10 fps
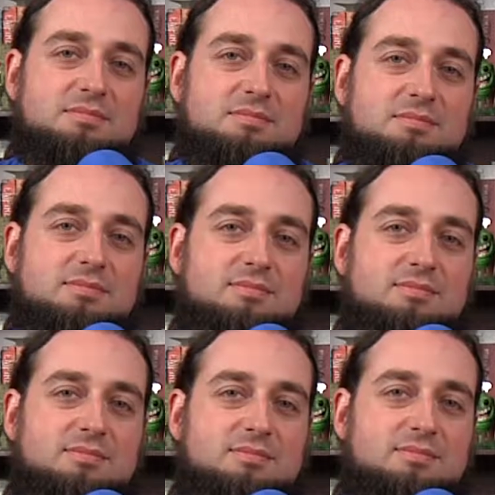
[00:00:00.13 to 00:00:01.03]

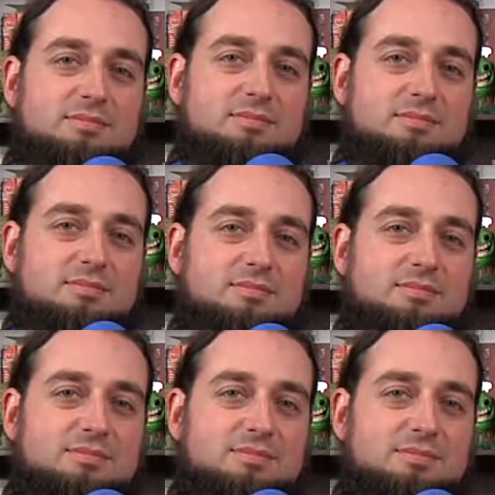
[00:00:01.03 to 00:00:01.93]

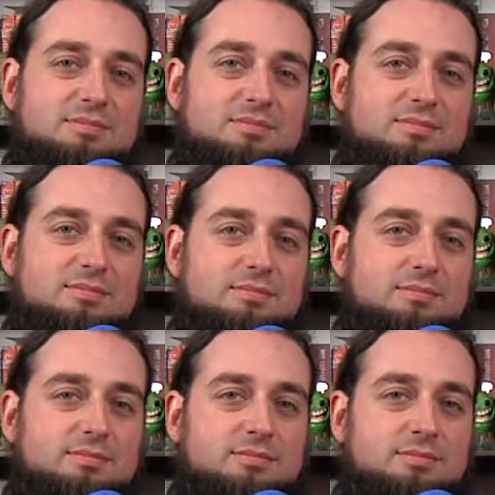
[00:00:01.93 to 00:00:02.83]

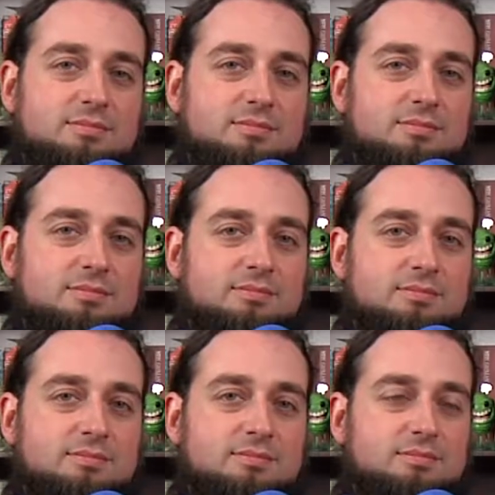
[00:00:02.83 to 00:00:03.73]

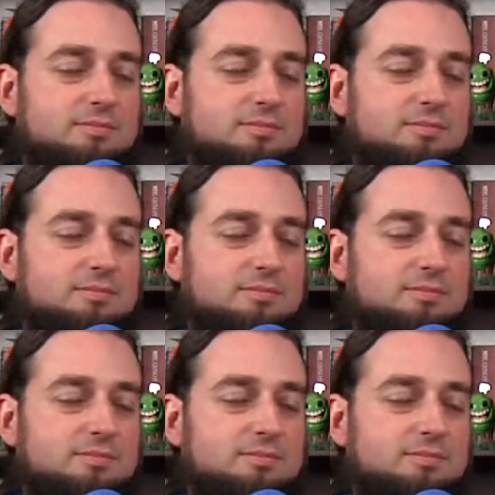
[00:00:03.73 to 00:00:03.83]
No words are spoken by the person on screen.